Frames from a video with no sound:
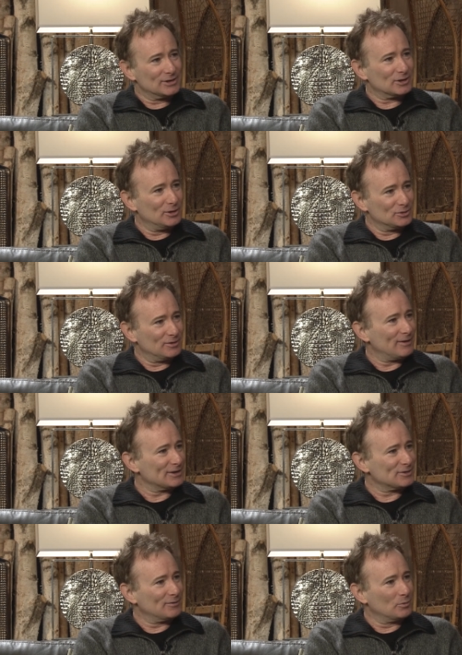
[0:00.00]
Let's close the
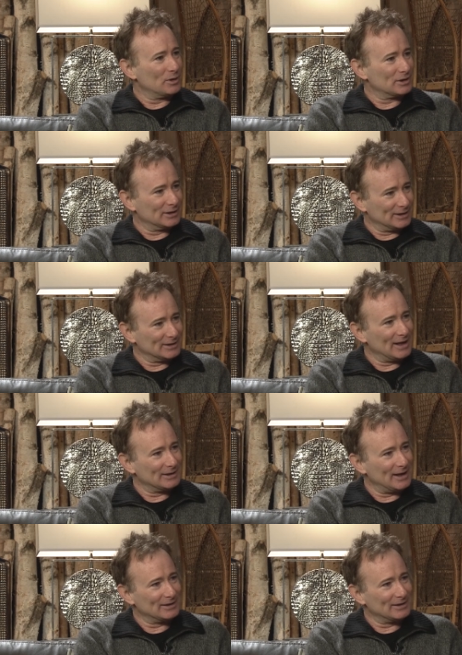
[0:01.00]
festival Let's with, it, the festival and,